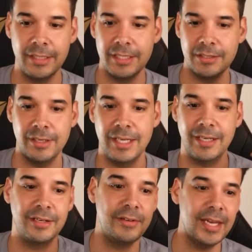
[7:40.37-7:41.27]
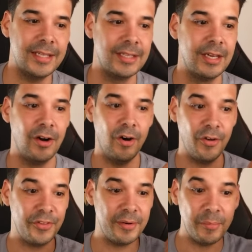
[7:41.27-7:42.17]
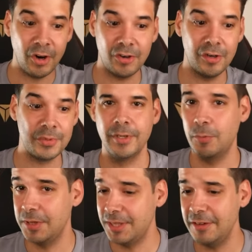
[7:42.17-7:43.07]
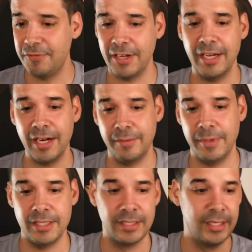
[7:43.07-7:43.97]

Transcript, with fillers: is gonna create other mockups with different garments.